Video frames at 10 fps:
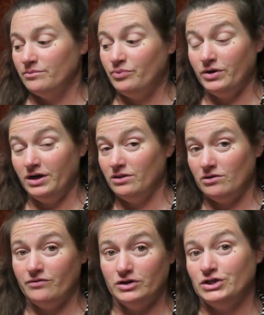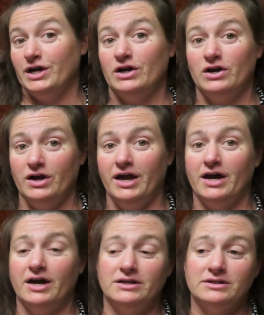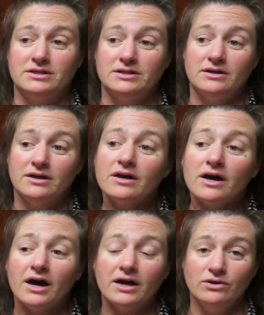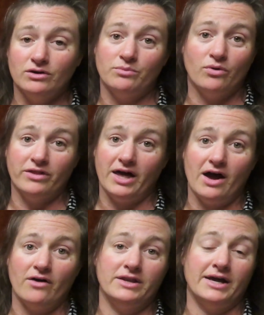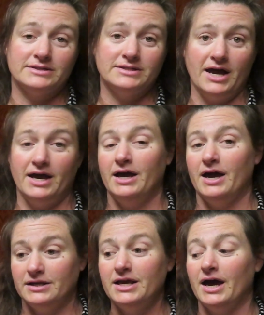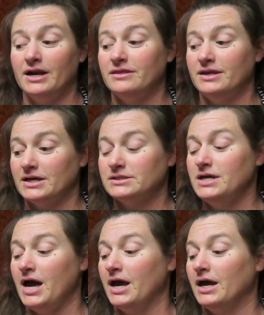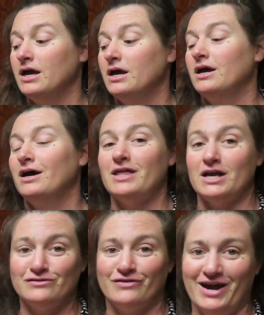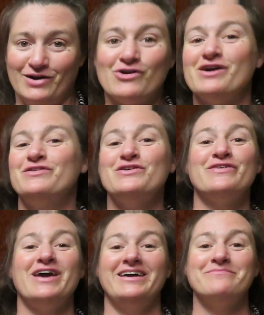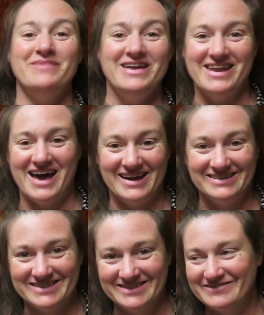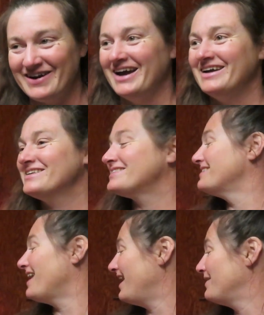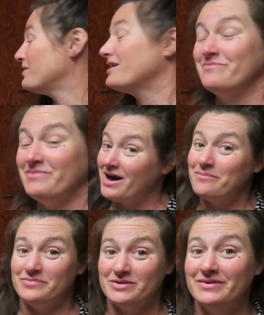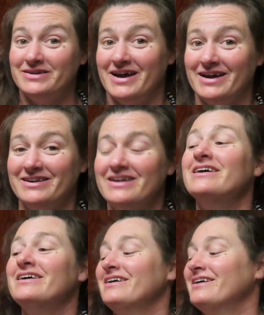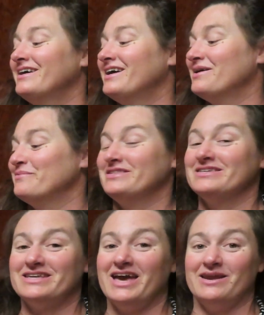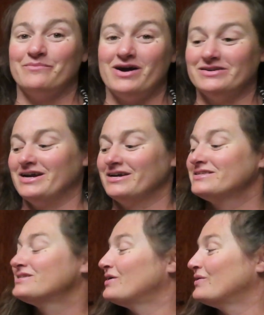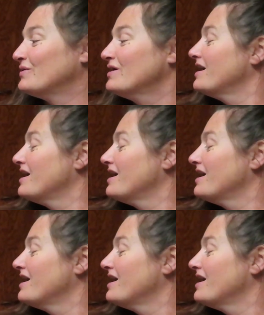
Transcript: put it in the refrigerator, and you can pull that out the next day and can it the next day. That's fine. Or if you've hit midnight, right? It's 9. We're going up to midnight with this canning project. So